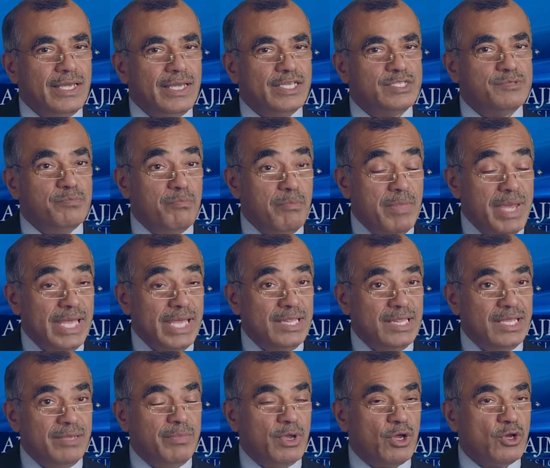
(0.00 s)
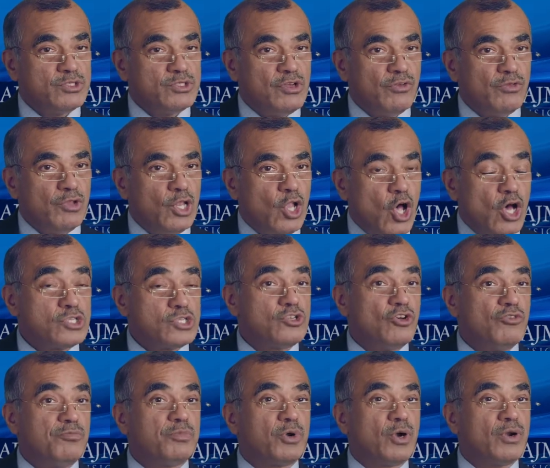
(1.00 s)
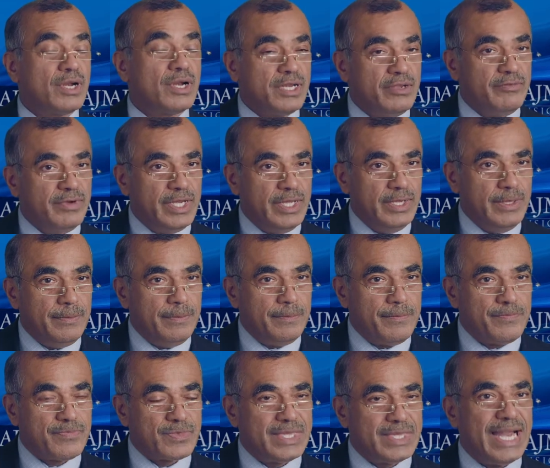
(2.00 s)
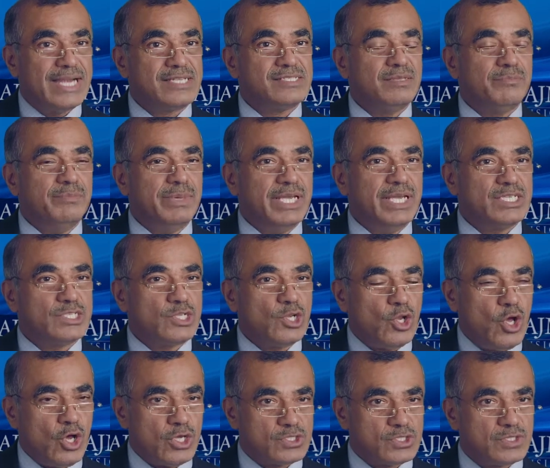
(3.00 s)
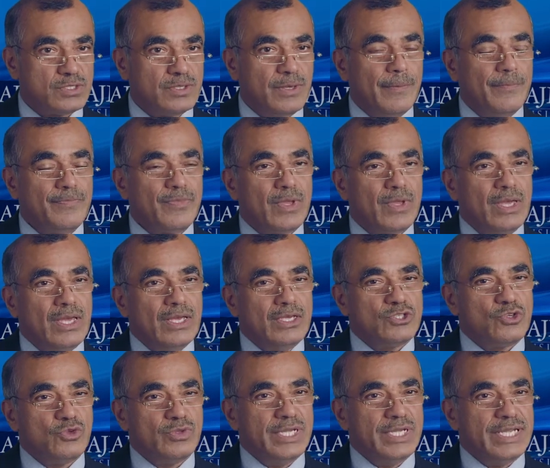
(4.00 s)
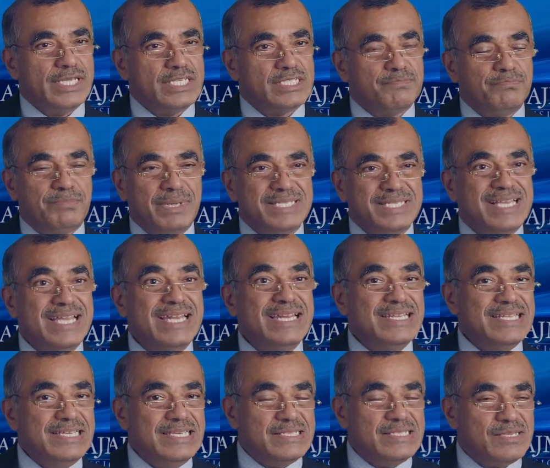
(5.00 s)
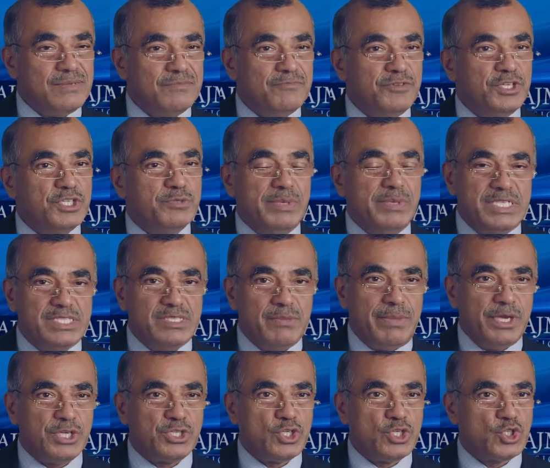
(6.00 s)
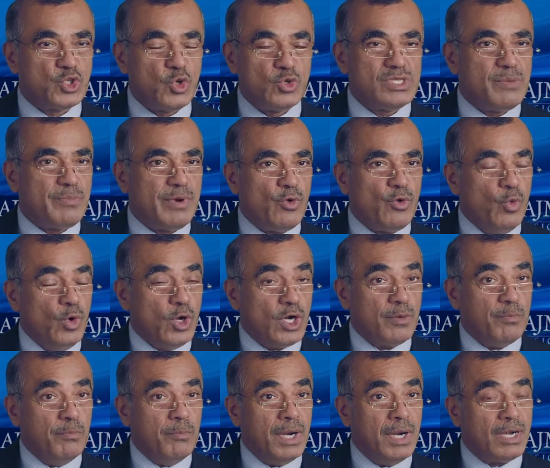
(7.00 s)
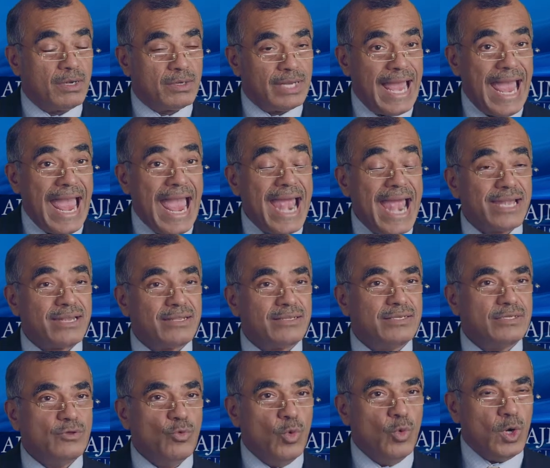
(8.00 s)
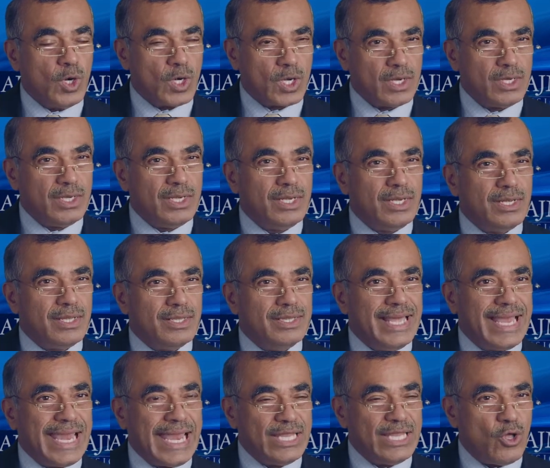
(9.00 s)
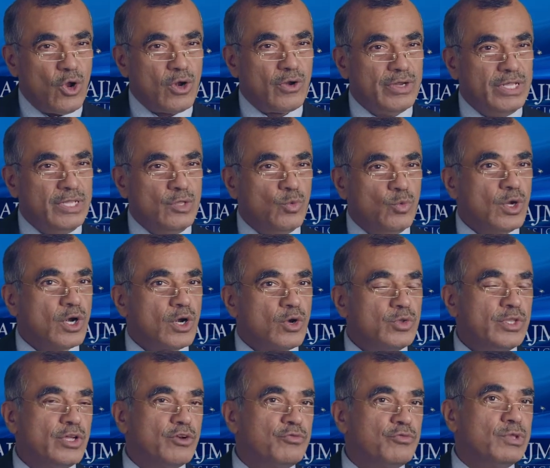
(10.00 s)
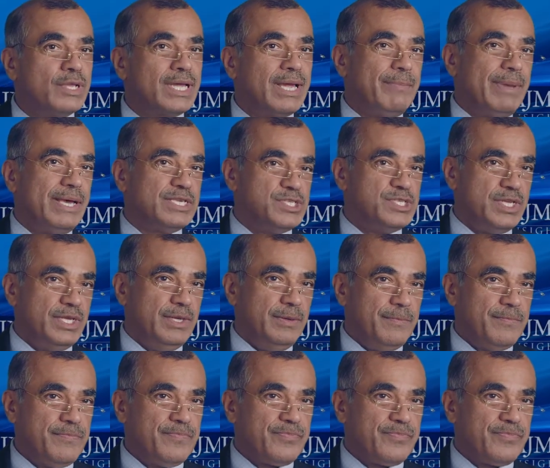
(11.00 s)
is mainly because of loss of productivity. That's the biggest loss. So there is presenteeism, which means the patient shows up at work, but at work, they cannot really work to their full capacity.